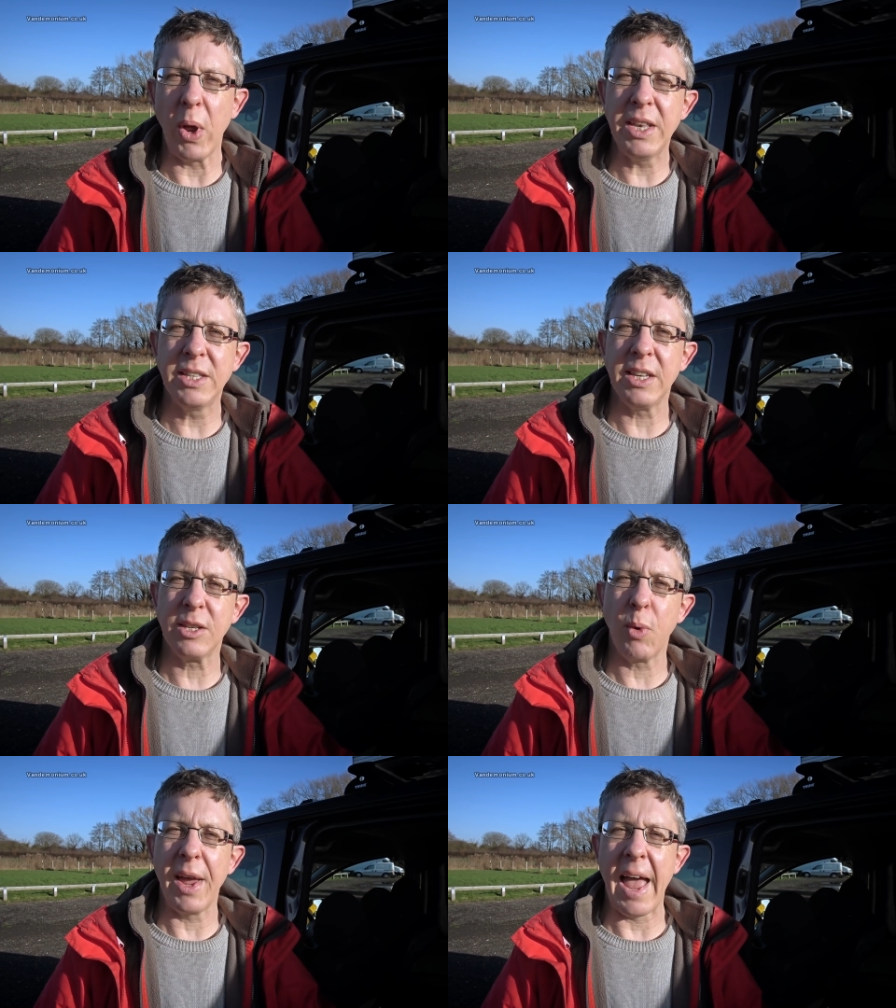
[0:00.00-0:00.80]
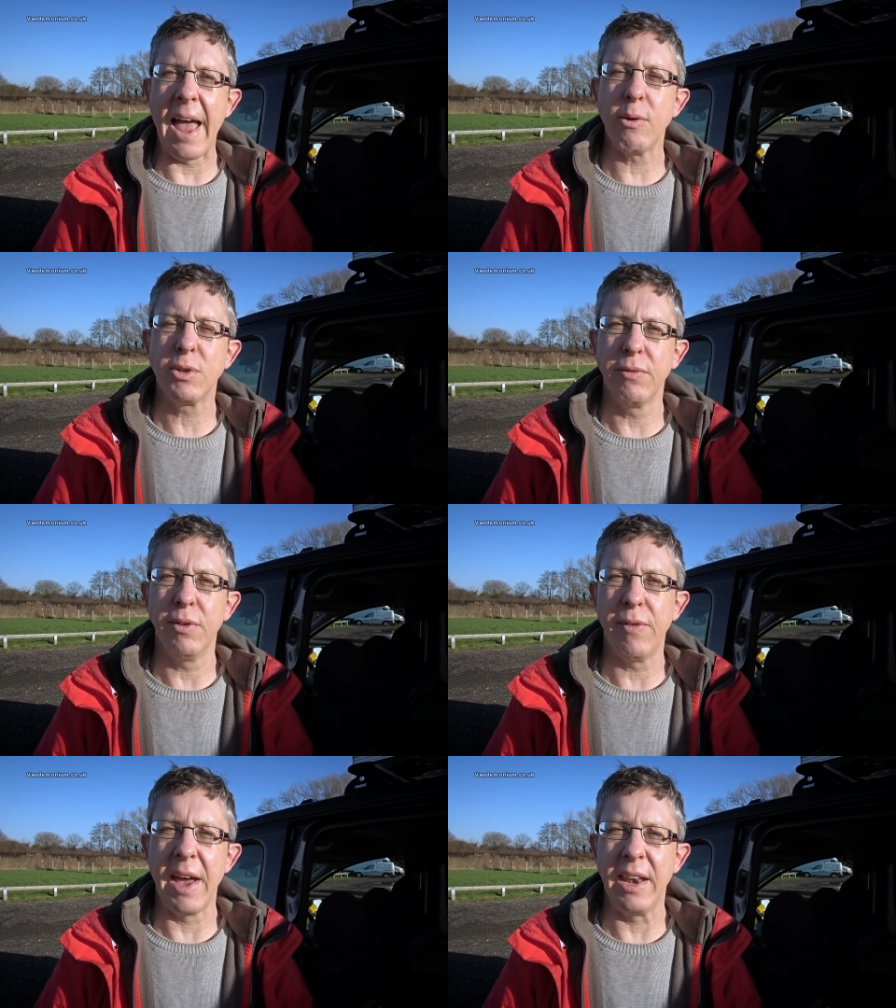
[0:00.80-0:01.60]
wends its way out of
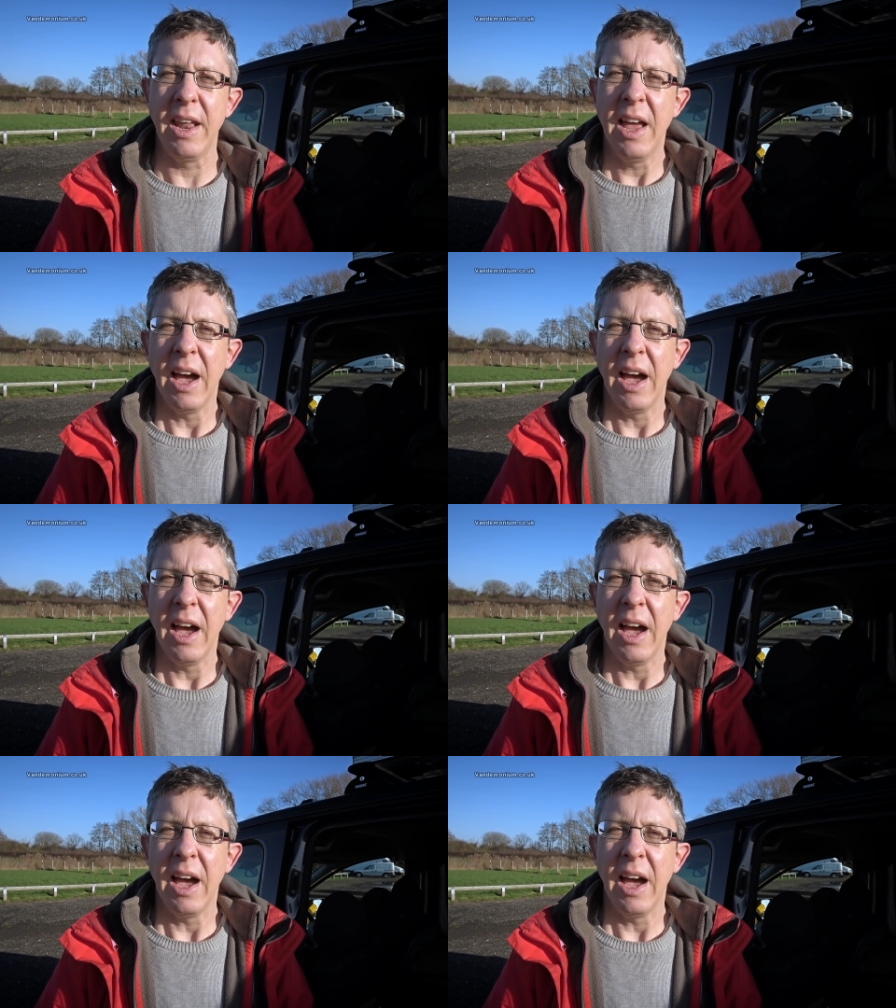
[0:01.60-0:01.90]
the van